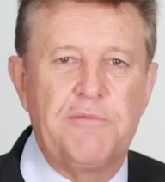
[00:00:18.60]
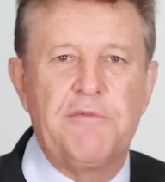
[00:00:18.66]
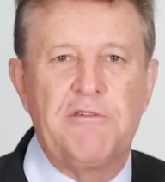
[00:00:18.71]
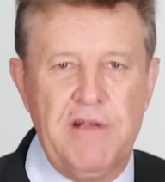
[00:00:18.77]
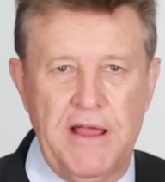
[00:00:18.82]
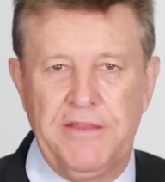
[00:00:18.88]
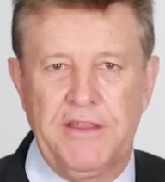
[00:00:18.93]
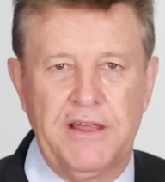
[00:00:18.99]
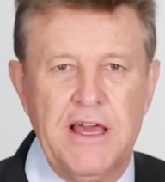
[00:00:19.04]
from
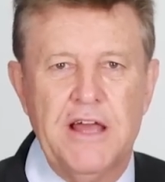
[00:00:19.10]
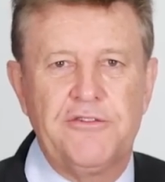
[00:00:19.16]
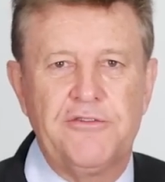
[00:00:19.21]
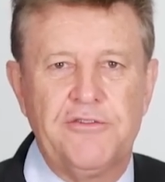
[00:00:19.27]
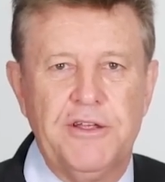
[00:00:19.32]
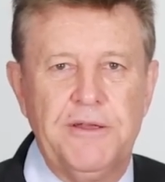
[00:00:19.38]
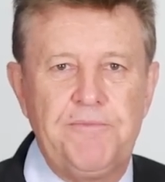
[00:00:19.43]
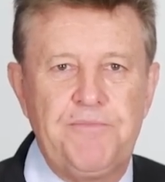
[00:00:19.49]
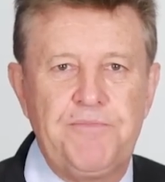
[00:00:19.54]
around the
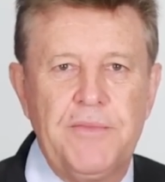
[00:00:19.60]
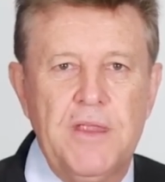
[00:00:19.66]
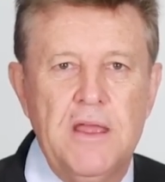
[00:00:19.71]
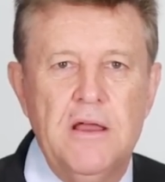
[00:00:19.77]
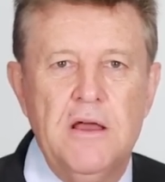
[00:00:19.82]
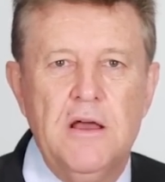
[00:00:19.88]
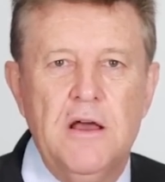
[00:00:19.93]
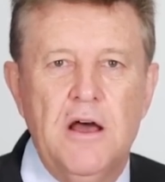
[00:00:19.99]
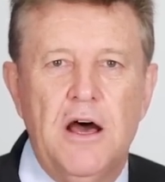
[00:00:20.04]
country.
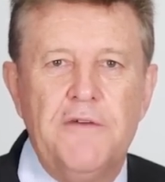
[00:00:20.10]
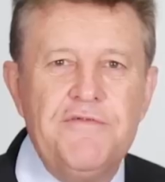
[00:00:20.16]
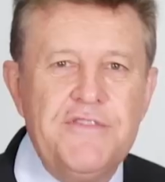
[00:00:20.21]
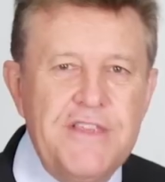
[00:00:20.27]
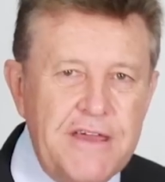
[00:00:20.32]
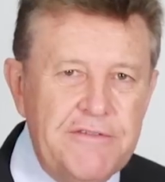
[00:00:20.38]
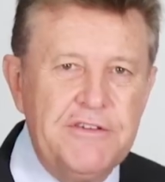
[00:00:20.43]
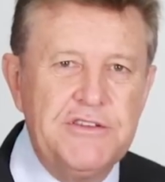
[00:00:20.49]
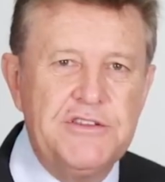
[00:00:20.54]
I've
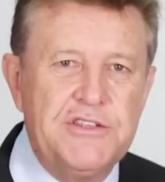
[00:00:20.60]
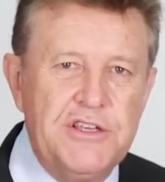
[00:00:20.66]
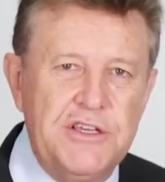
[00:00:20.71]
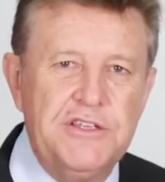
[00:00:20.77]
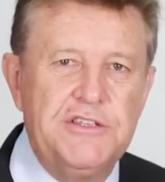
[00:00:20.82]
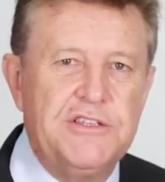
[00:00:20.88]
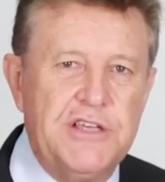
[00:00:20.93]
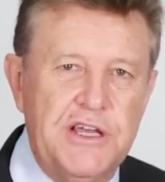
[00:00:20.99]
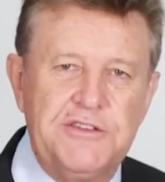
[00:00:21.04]
never
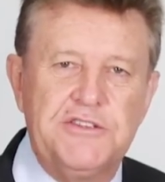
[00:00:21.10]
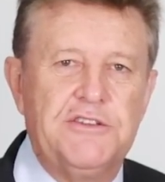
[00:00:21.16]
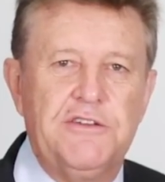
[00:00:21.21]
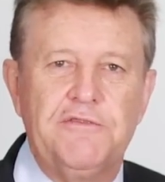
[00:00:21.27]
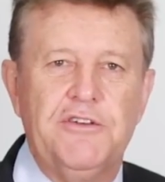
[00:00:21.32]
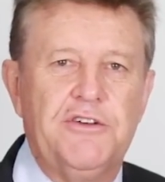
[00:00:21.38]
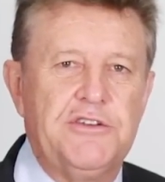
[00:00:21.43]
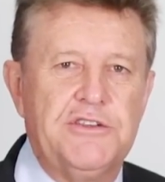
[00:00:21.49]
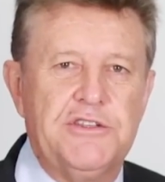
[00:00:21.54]
seen such
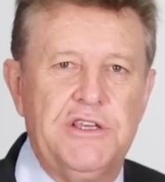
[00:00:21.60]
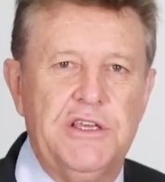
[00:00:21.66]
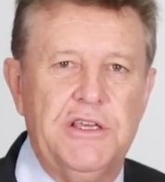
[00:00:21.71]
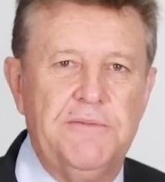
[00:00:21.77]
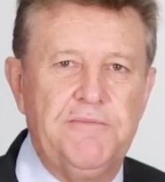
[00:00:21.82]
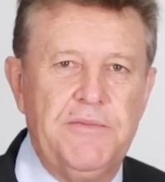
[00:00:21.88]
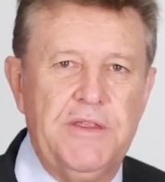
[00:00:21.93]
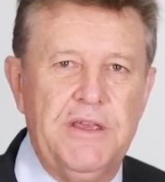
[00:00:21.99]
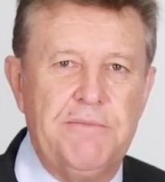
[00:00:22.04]

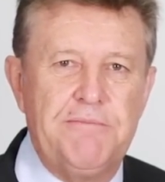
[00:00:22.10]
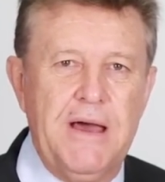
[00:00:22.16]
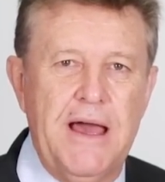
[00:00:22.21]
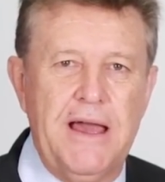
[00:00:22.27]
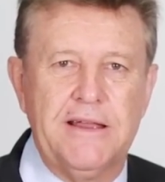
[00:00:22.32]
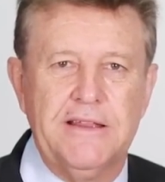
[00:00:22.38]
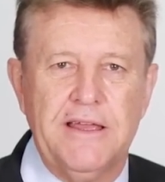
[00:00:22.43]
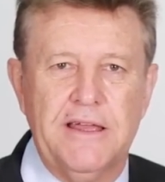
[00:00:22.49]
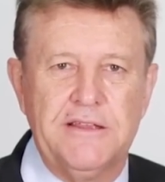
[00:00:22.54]
diversity in
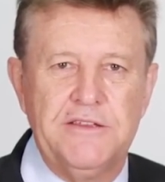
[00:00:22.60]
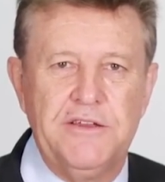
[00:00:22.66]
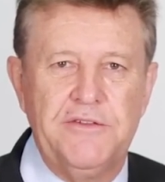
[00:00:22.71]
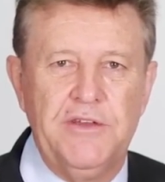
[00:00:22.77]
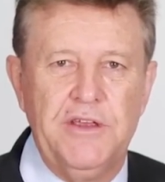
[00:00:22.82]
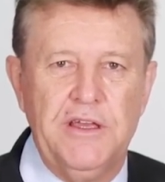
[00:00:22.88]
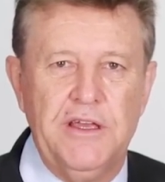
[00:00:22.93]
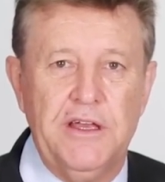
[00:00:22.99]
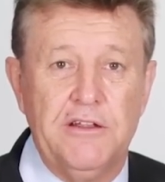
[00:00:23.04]
market
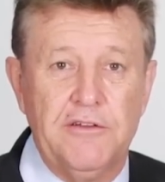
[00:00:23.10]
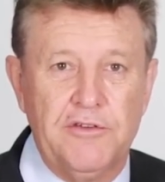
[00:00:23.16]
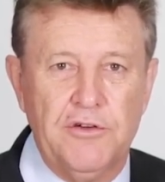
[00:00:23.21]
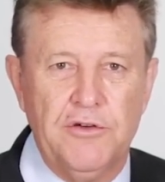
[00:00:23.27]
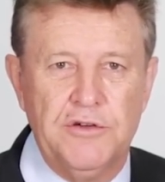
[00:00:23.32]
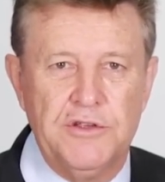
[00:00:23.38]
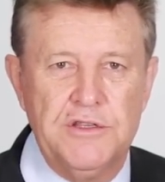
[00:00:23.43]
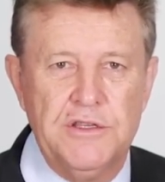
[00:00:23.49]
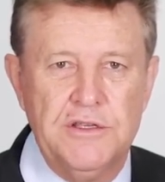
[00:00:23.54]
activity. And of
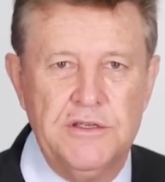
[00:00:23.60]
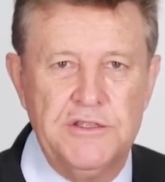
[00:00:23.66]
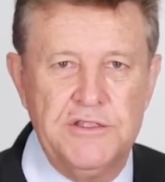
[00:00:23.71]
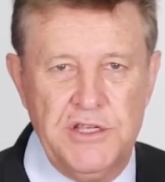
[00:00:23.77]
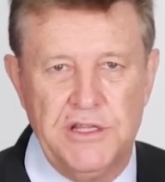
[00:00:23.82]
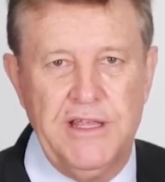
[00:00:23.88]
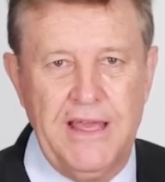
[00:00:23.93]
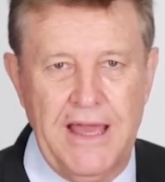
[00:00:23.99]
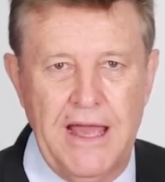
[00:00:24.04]
course,
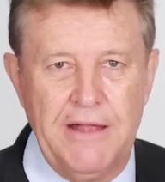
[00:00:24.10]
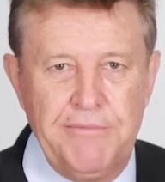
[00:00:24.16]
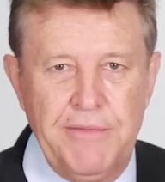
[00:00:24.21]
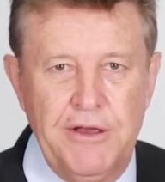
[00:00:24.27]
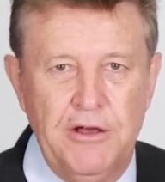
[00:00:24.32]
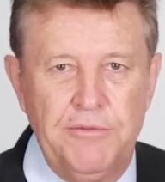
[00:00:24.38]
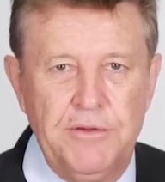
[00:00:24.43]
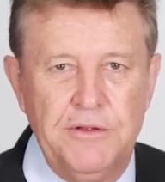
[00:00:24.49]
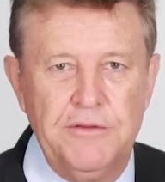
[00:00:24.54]
Sydney and
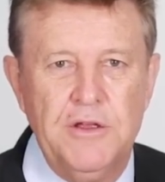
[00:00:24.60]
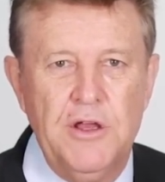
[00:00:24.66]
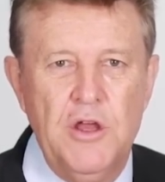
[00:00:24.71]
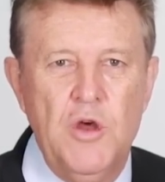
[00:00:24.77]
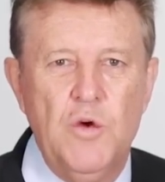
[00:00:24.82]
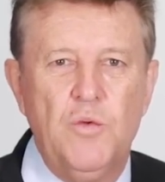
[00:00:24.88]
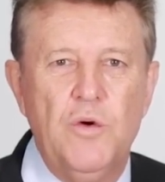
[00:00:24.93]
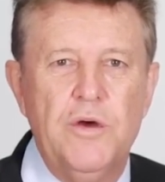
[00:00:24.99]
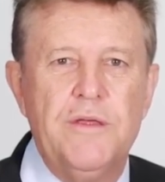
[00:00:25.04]
Melbourne
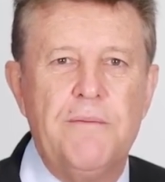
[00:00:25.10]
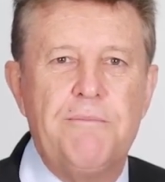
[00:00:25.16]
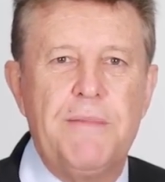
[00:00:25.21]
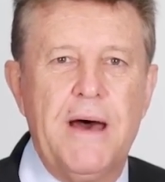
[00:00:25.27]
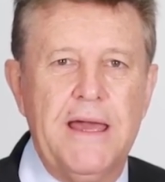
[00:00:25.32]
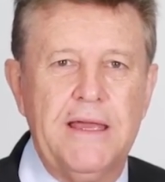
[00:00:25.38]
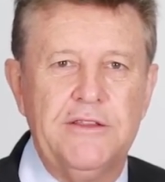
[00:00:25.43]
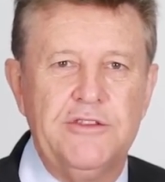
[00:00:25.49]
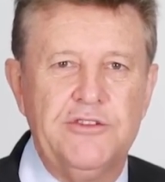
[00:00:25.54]
were the
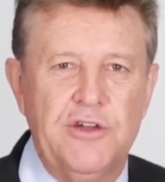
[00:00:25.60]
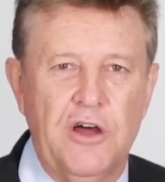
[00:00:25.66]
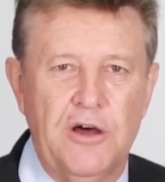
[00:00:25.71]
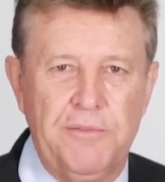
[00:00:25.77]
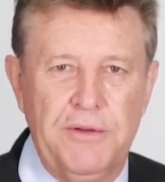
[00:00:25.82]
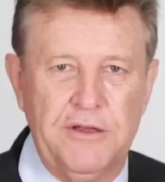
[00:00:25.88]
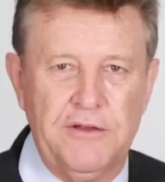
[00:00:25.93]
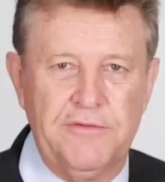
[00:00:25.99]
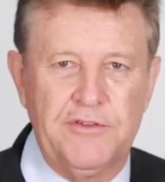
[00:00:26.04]
main
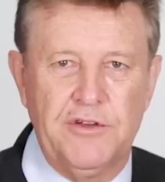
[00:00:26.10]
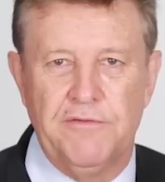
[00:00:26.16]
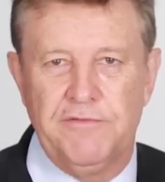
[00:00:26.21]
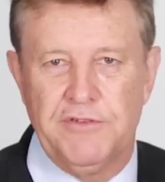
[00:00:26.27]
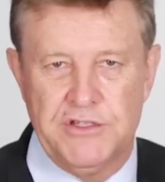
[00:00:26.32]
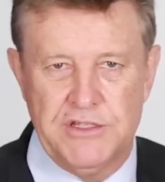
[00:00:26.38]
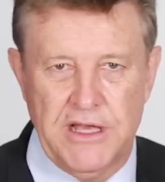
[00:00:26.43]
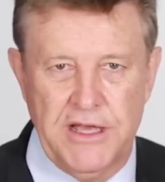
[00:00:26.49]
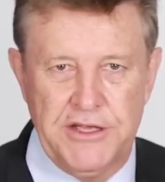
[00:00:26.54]
topic of
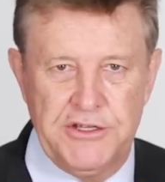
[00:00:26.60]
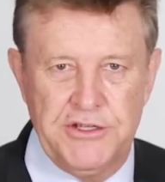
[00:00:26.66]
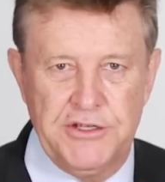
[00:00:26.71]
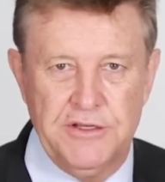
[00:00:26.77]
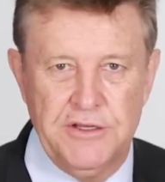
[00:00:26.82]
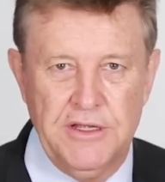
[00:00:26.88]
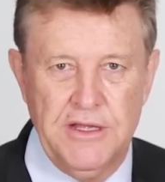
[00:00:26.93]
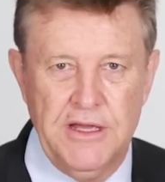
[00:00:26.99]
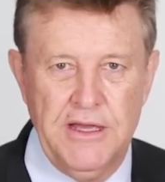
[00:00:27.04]

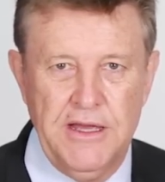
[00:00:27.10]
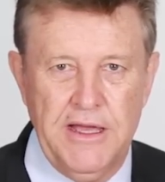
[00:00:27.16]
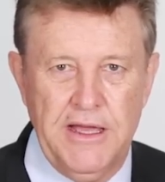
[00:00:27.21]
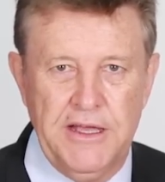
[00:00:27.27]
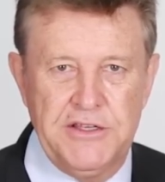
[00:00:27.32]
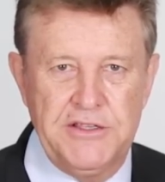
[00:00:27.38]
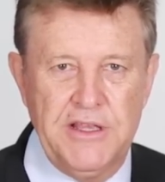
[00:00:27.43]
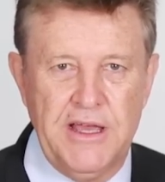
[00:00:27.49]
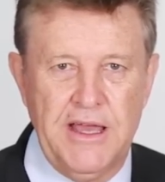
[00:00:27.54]
conversation,
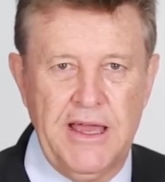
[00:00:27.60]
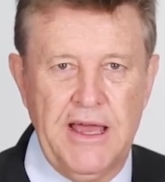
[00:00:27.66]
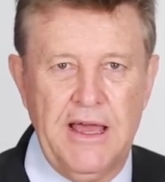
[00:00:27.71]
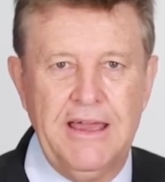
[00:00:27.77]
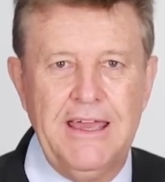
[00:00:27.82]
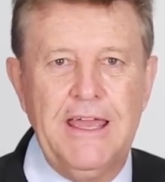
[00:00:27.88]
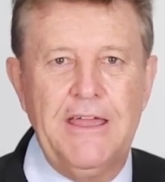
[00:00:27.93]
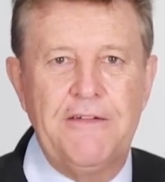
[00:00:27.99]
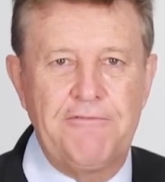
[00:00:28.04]
as they
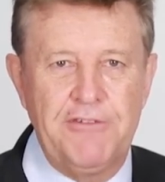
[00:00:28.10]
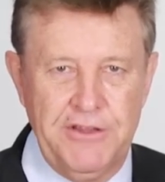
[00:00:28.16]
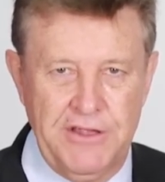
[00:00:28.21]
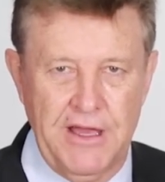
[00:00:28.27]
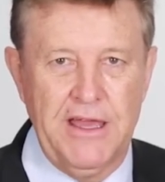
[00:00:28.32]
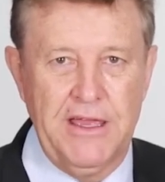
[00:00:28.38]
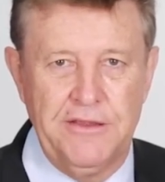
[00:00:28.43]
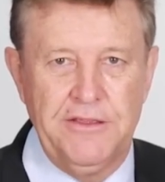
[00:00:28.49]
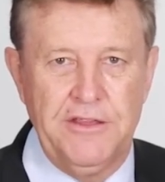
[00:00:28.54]
are every
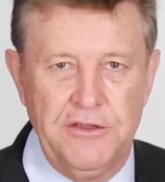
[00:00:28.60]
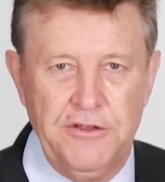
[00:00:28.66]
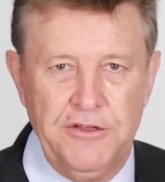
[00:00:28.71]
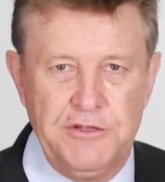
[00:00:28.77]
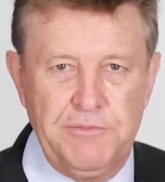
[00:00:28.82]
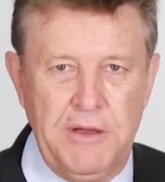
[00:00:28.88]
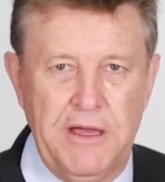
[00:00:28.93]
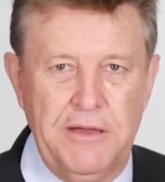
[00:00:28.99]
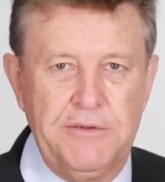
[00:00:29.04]
day in the
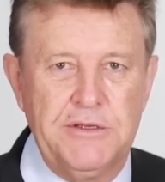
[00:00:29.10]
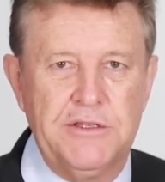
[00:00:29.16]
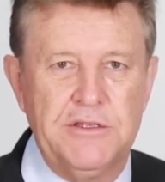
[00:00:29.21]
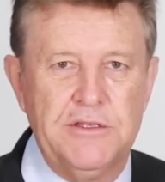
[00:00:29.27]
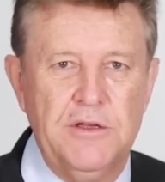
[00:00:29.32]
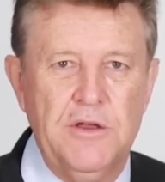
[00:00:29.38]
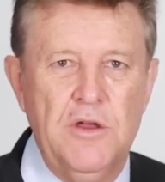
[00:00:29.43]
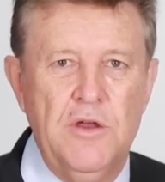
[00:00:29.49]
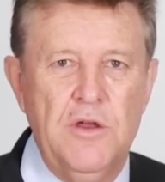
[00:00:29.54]
newspapers.